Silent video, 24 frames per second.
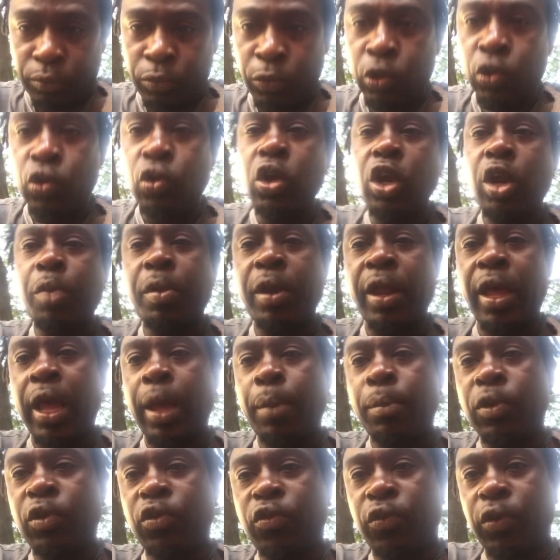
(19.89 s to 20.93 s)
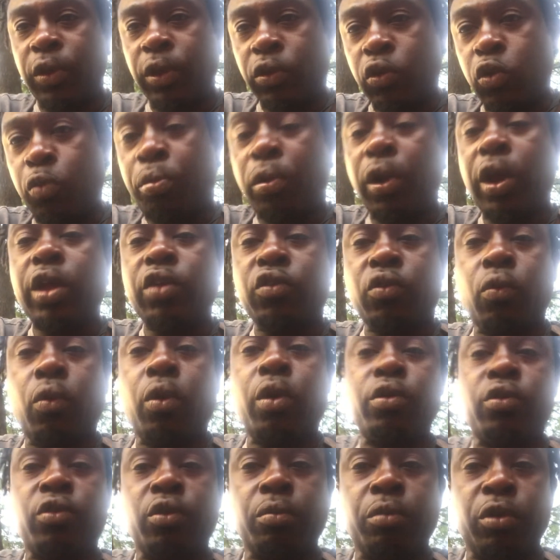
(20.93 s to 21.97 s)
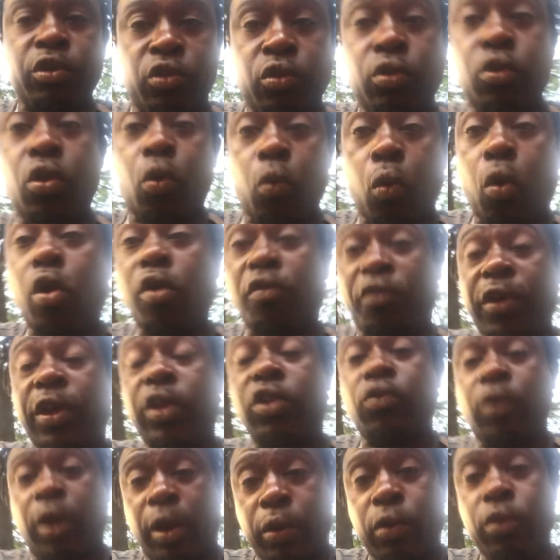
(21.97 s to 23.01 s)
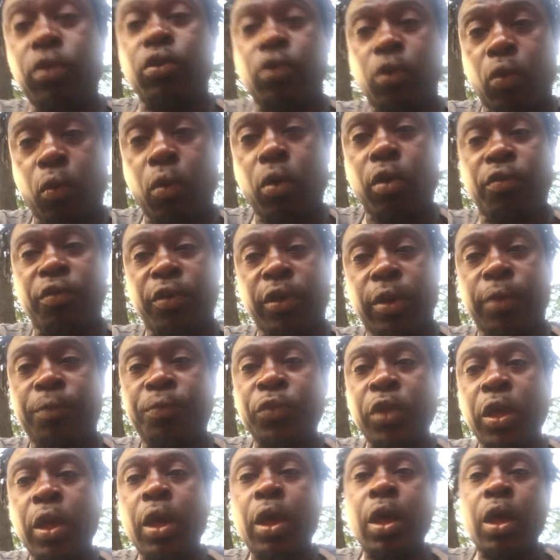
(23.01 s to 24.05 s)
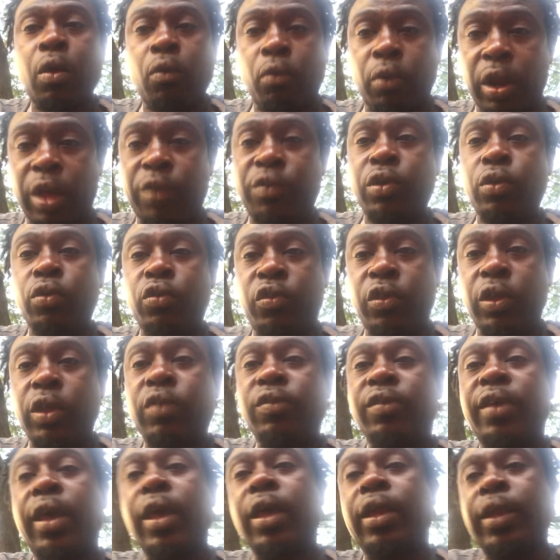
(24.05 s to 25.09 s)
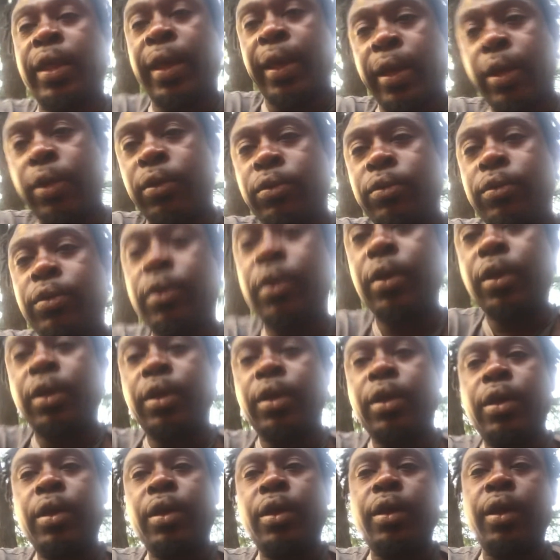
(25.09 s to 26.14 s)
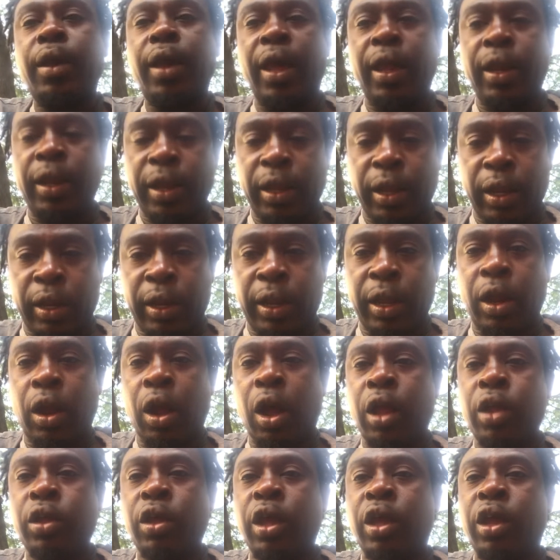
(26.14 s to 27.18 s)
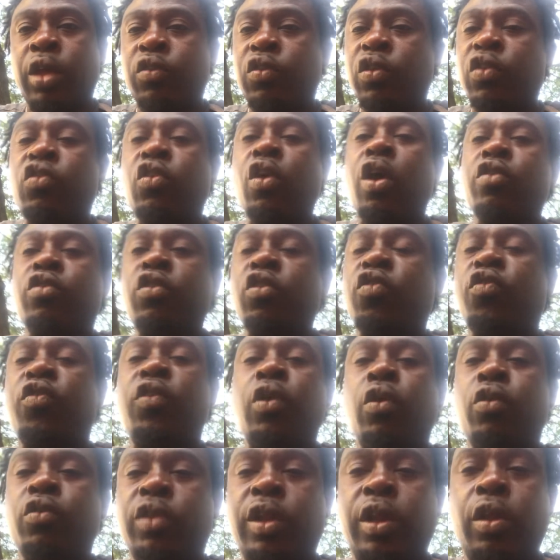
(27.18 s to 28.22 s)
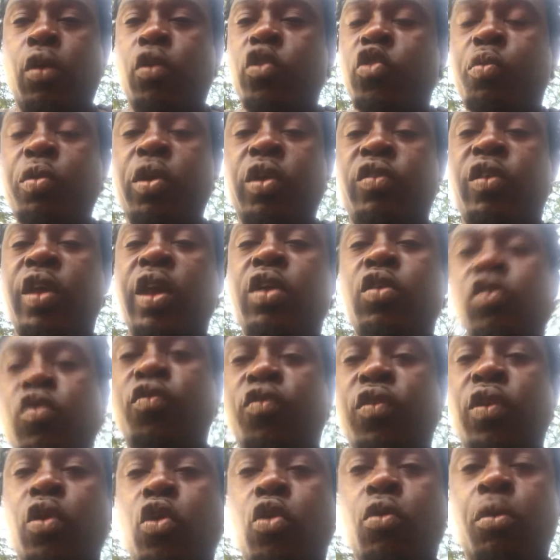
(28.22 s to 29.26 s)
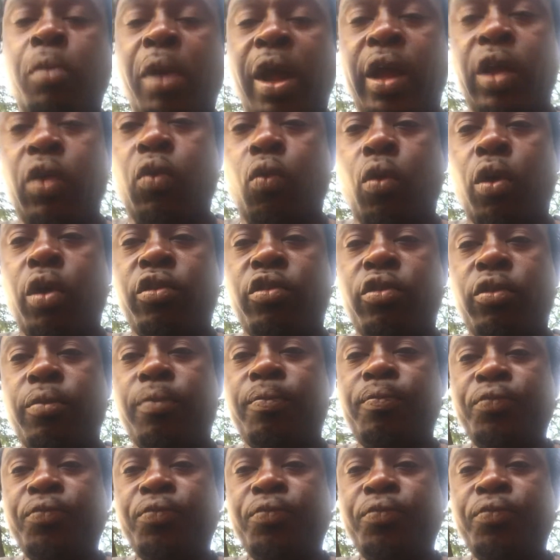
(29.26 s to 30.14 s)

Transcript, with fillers: You get up in the atmosphere, you praise and worship, but you know warfare too. I know you know warfare. Whatever you see, tear it down, and let and let God and start just flow. Let the Holy Spirit take you, flow, back in worship